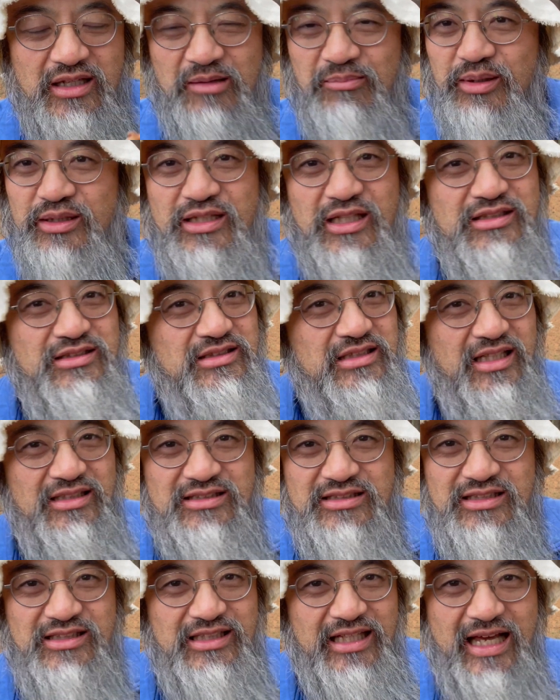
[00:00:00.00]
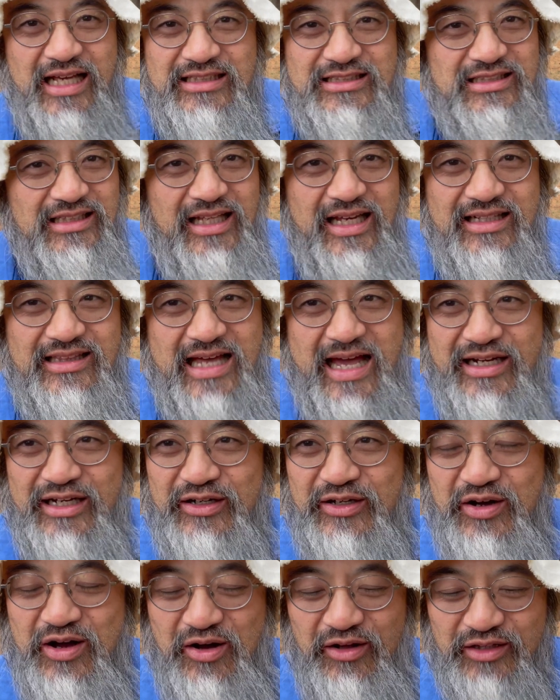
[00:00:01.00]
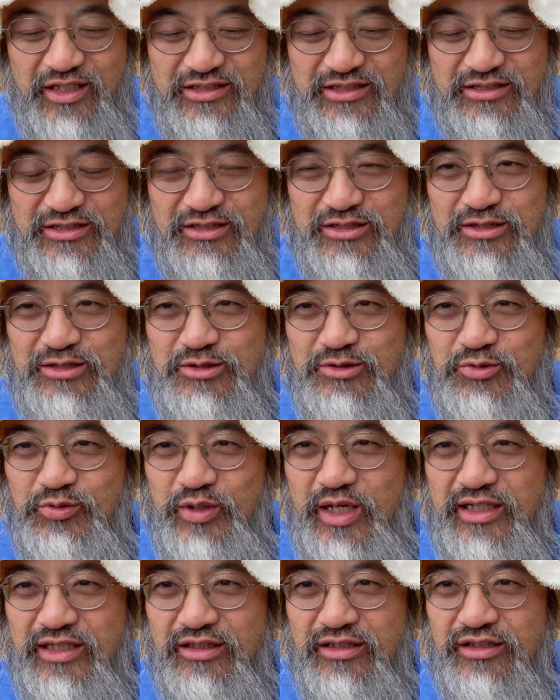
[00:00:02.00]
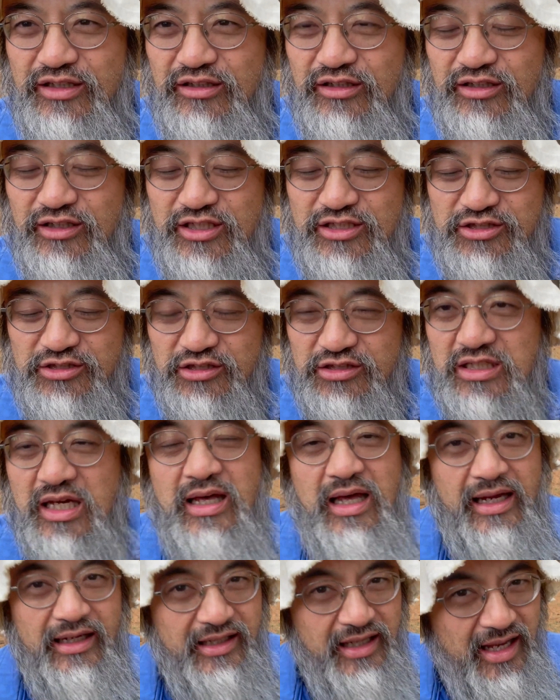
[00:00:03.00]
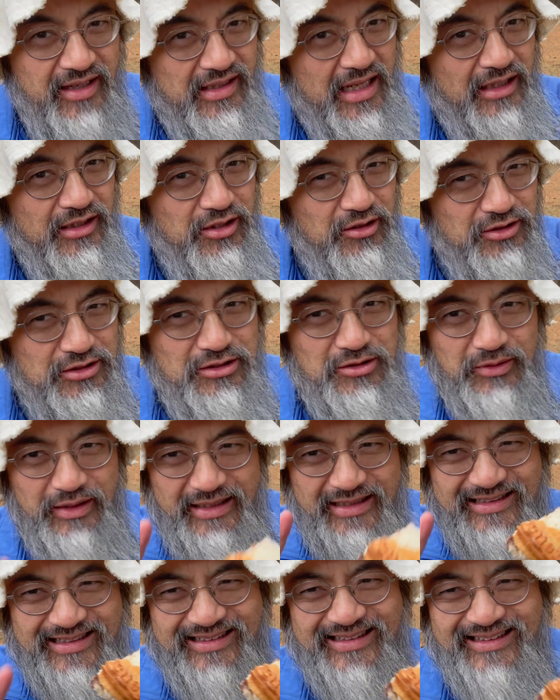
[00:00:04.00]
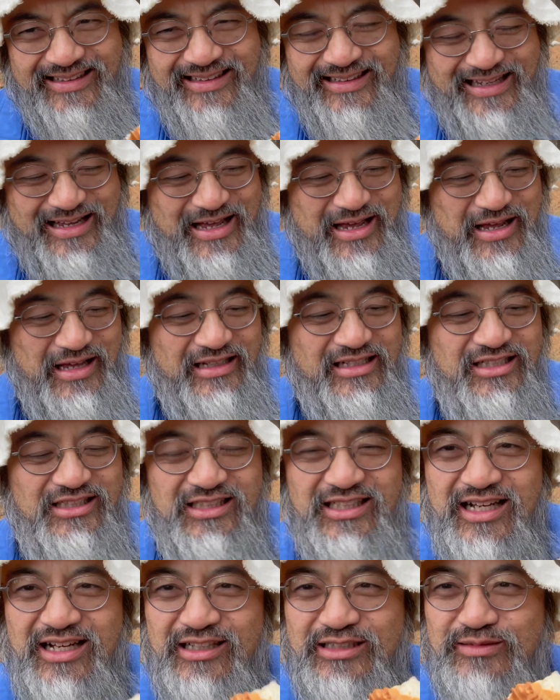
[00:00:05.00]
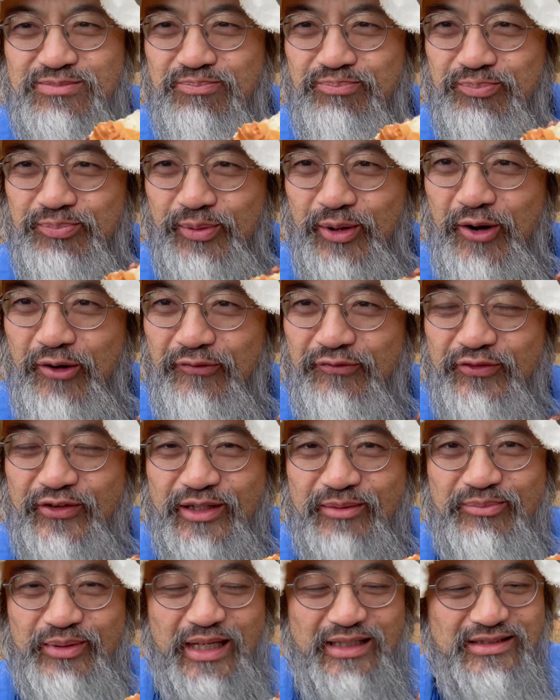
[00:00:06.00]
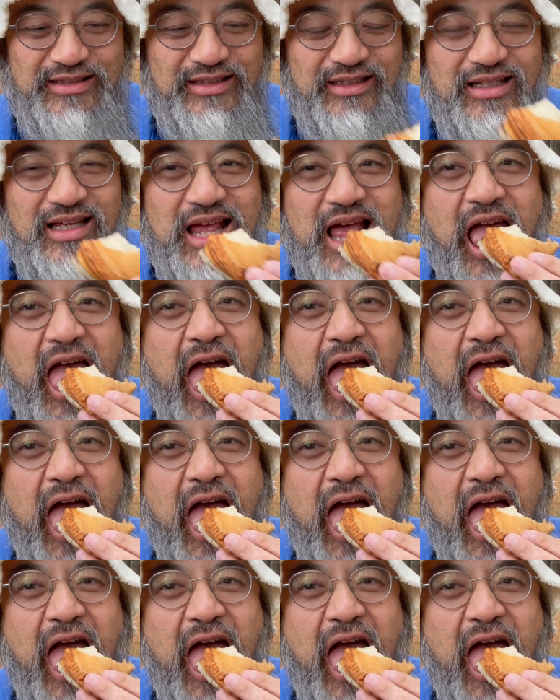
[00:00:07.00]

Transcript: But this doesn't taste like that at all. This is sweet and delicious. Again, not too sweet, just perfect, basically.